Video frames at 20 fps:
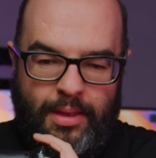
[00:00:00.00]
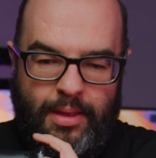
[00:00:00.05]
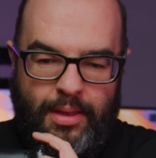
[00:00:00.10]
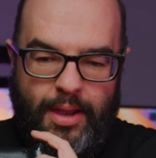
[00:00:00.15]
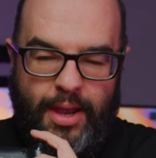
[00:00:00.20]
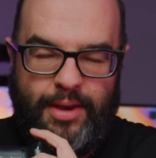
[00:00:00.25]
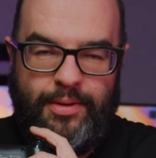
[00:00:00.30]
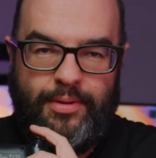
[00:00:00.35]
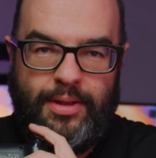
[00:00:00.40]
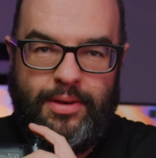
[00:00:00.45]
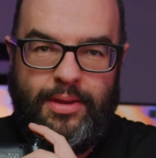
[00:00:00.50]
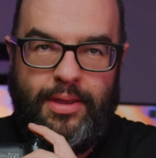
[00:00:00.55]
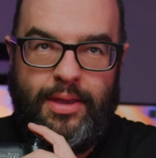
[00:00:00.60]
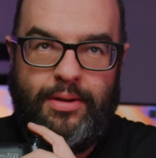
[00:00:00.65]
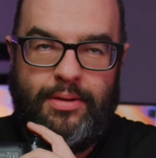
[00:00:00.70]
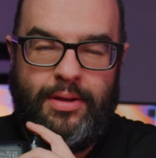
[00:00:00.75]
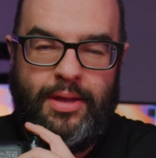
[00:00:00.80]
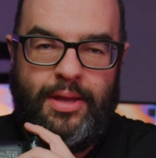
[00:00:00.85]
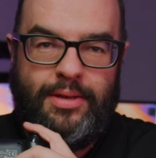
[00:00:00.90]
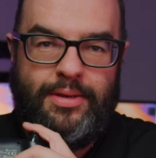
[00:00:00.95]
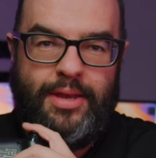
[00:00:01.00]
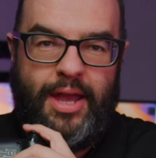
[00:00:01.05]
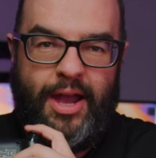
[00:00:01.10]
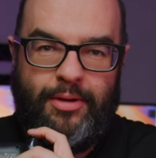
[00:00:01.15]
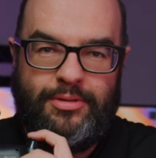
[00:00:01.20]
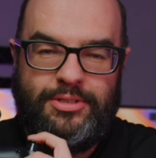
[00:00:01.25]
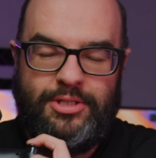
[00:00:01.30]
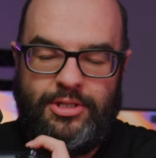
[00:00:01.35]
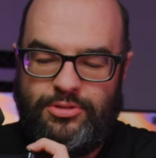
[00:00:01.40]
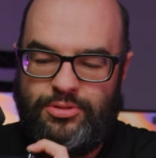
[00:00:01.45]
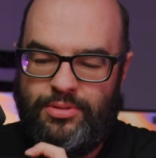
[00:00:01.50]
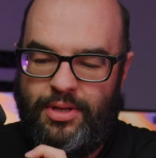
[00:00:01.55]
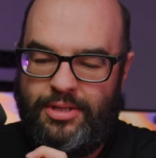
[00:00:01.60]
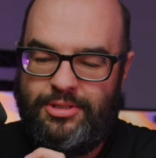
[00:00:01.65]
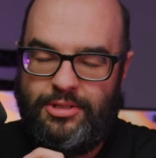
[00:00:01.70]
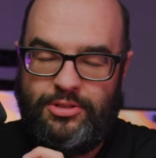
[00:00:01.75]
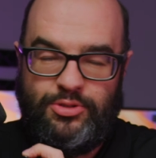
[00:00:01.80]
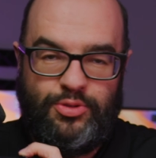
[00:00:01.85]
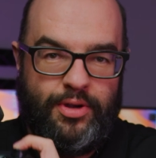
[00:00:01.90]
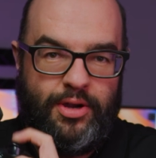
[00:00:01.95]
And you can hear now it's
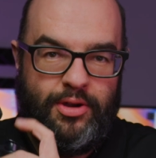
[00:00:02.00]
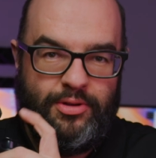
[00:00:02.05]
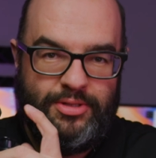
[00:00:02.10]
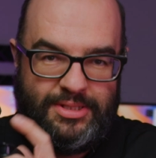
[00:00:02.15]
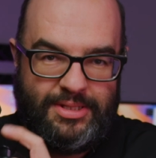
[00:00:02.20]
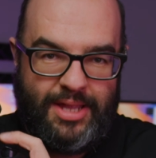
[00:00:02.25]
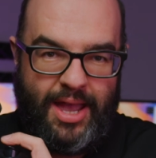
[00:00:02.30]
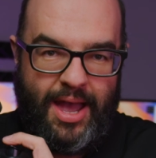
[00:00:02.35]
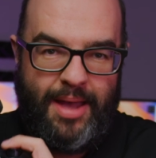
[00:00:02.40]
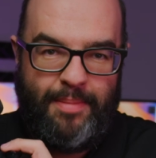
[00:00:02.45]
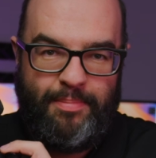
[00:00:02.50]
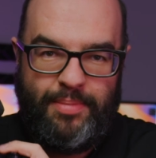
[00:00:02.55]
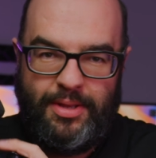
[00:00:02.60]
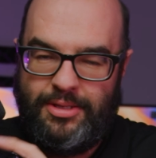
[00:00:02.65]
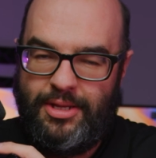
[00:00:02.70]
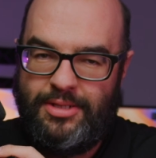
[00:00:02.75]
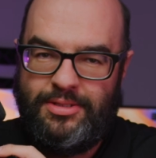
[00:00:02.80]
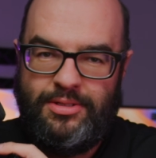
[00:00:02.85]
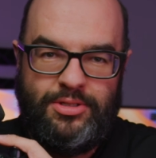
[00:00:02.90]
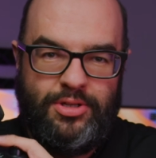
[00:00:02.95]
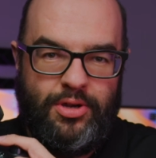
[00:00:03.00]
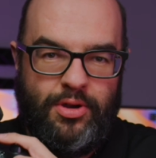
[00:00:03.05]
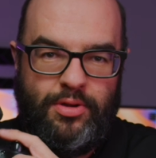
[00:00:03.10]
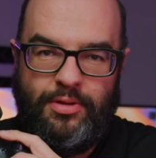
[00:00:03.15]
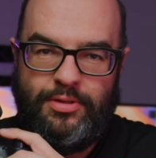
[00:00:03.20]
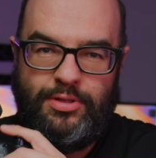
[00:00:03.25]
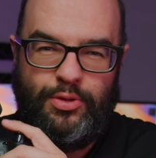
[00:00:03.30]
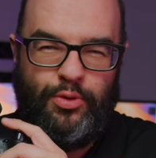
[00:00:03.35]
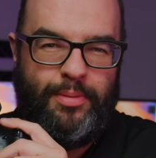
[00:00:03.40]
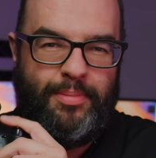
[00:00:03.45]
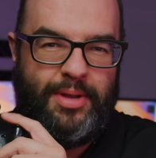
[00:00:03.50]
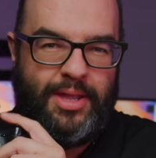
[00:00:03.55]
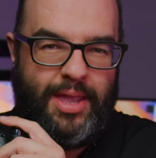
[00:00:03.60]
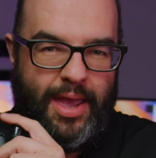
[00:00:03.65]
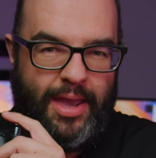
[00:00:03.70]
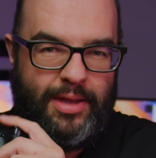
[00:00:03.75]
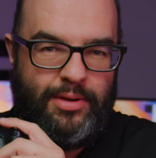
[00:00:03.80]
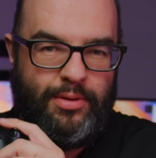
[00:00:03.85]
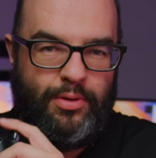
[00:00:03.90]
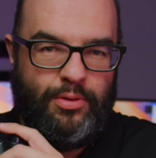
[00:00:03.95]
a trigger stop. It doesn't turn into a
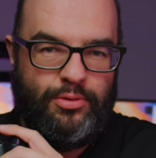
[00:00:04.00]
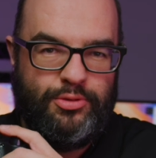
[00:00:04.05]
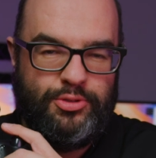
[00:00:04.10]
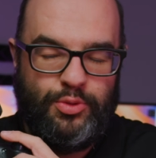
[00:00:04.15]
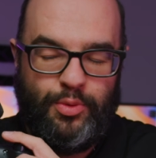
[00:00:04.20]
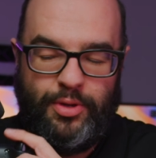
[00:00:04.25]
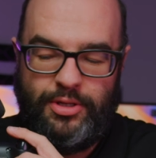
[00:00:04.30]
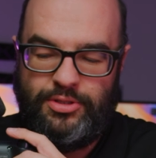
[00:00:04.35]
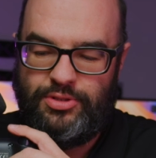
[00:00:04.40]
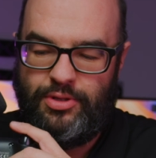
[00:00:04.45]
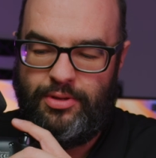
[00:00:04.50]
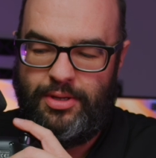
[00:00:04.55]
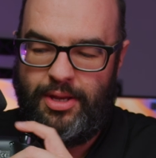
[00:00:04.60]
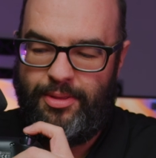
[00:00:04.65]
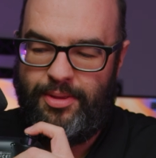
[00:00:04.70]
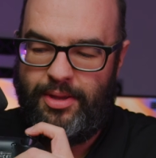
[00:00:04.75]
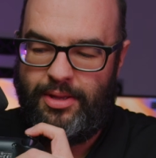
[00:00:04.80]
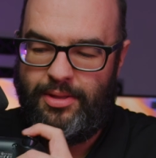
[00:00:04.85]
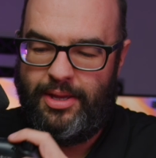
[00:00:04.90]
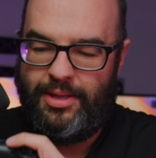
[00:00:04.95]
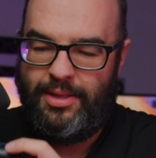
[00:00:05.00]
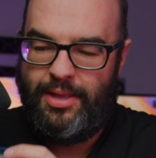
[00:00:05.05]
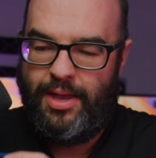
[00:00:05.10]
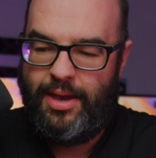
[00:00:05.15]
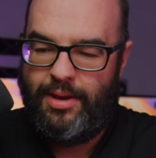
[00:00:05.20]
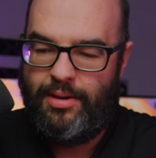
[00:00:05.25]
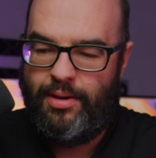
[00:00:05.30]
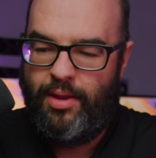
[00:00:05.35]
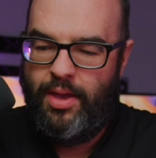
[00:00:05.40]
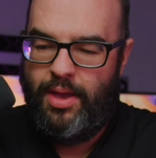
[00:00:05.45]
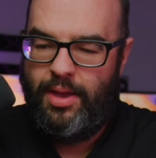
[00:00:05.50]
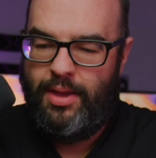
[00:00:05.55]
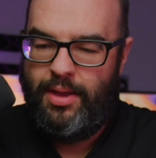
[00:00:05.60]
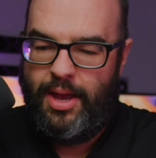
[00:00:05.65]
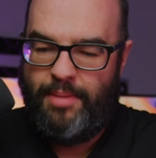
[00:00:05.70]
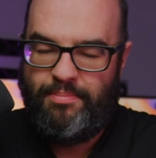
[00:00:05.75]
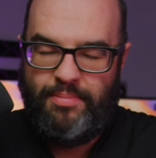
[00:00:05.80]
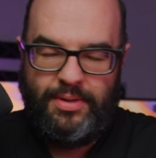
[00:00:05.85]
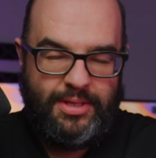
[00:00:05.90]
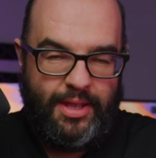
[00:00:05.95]
mechanical switch or anything like that.
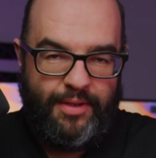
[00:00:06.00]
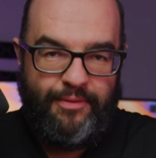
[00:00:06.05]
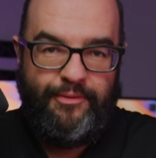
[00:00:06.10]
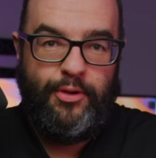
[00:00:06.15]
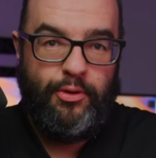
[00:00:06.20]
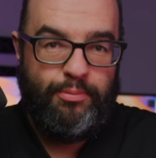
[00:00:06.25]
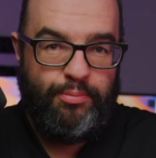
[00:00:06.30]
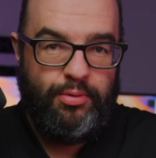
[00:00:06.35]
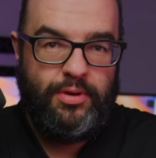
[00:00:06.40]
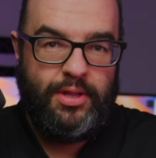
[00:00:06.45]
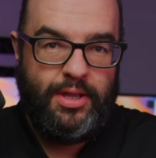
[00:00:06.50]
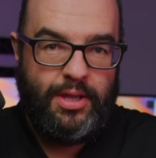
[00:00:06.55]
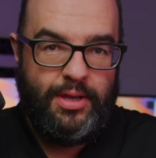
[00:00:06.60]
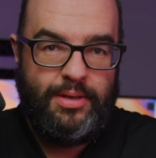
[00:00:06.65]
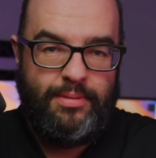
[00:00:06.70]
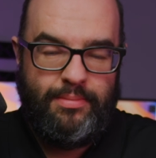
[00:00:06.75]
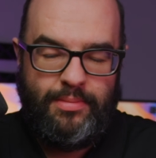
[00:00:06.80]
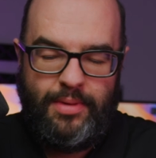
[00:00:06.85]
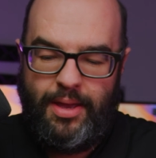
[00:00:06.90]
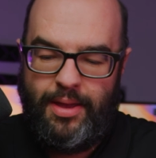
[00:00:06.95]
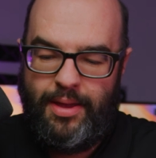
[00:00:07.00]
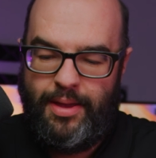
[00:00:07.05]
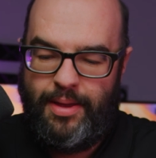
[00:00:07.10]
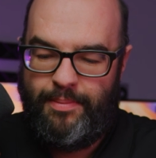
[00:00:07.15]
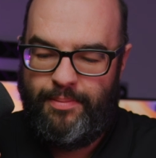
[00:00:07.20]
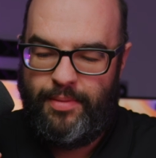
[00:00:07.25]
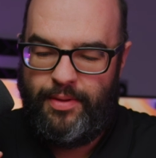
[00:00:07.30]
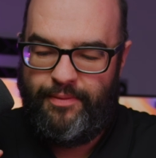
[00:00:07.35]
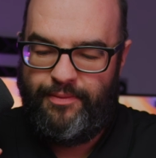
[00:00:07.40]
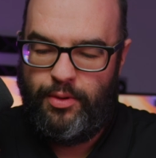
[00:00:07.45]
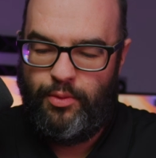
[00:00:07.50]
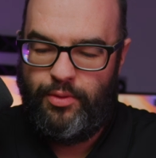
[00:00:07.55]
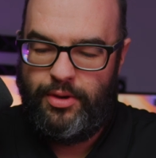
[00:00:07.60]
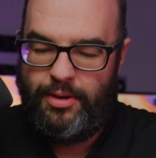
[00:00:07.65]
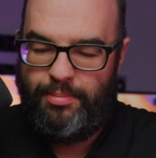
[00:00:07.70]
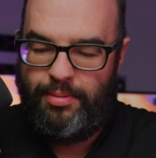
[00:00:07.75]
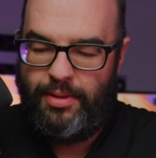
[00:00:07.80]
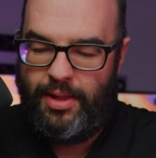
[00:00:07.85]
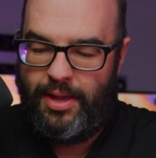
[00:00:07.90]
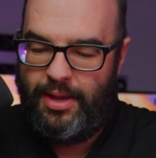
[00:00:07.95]
But they feel pretty good. If you want to
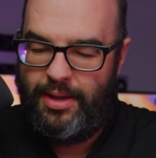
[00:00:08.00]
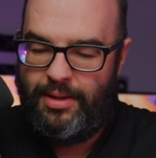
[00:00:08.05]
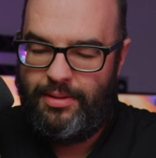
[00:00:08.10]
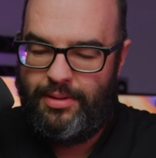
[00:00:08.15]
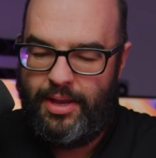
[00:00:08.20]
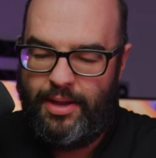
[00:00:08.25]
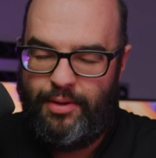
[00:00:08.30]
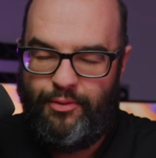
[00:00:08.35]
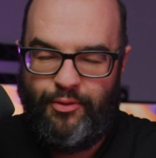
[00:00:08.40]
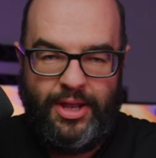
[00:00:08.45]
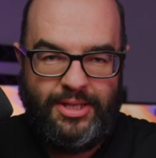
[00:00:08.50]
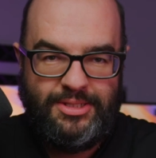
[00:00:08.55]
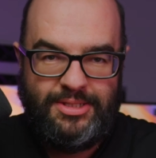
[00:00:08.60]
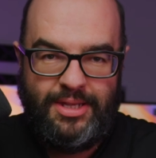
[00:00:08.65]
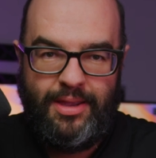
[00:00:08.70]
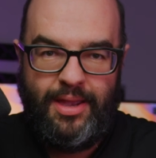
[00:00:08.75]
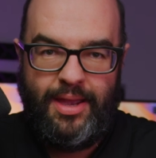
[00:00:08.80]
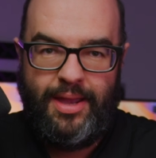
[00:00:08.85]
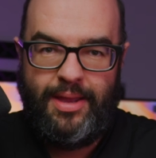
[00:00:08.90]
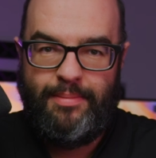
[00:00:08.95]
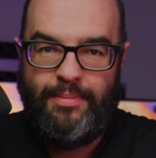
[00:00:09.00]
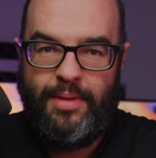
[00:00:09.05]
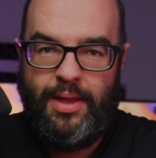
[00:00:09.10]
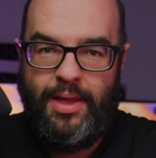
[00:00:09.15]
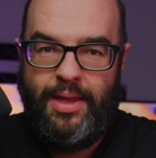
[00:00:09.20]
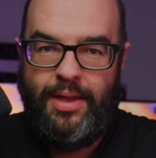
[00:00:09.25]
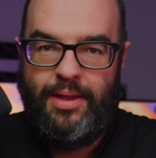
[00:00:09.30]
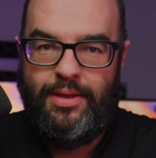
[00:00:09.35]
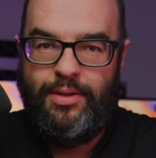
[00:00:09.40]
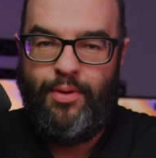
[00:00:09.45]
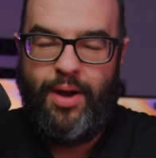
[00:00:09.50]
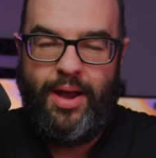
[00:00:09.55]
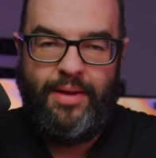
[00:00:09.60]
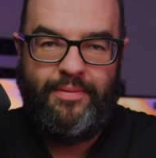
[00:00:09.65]
play like a racing game, you